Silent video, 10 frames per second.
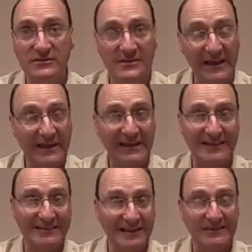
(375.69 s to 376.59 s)

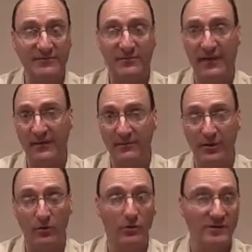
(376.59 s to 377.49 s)
saying and testifying
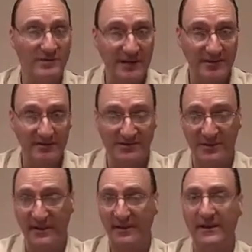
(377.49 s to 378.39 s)
about, or what the senators are
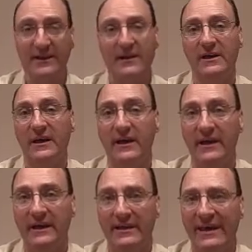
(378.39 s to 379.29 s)
saying
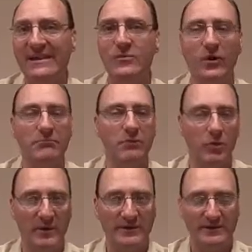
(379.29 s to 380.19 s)
in any one
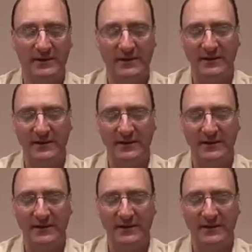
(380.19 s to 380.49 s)
moment.